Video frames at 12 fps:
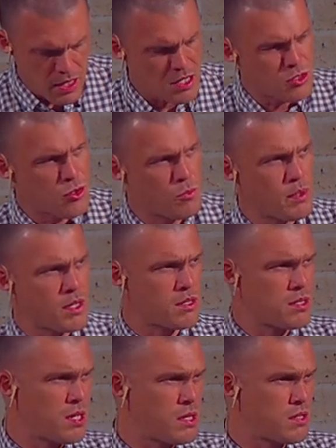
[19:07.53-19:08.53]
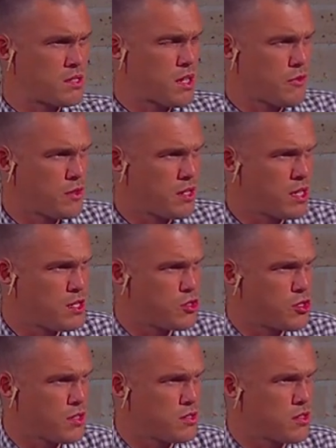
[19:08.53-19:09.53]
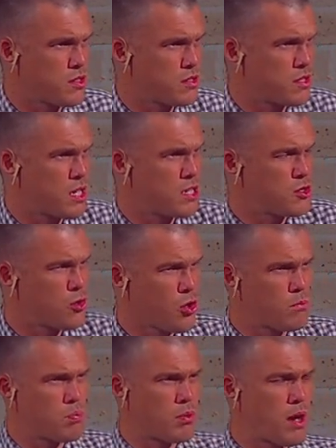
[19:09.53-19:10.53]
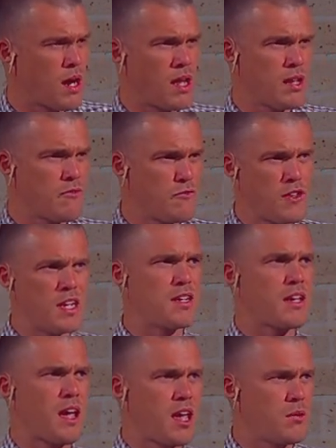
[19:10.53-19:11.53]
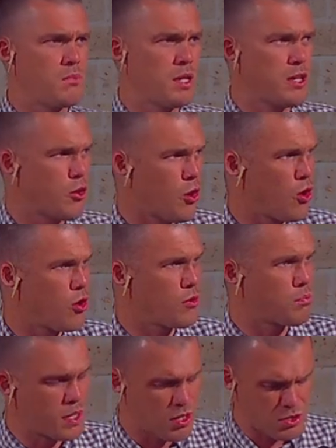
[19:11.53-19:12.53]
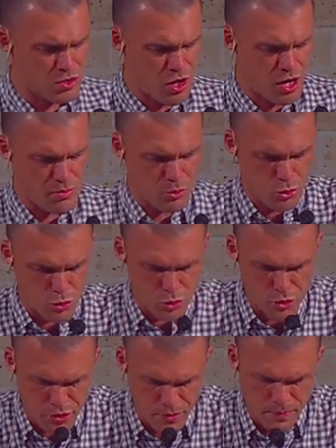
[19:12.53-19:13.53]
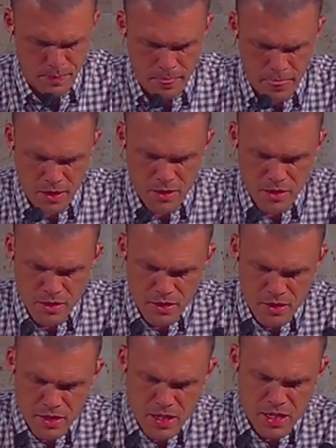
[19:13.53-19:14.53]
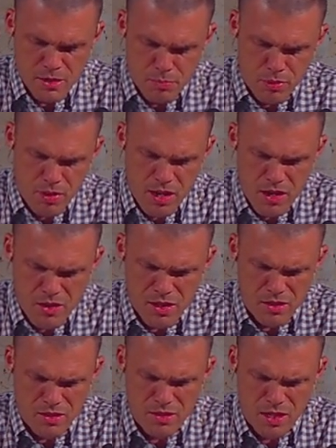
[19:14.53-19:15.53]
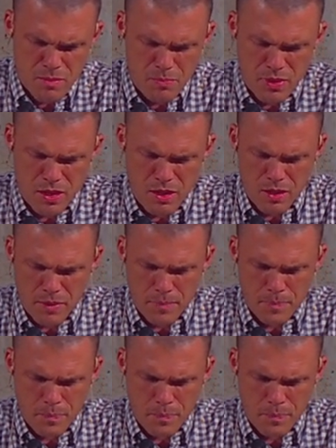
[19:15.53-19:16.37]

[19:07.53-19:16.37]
It's not because he's suffered injustice. He's not praying, vindicate me, God, because I am good. His prayer is something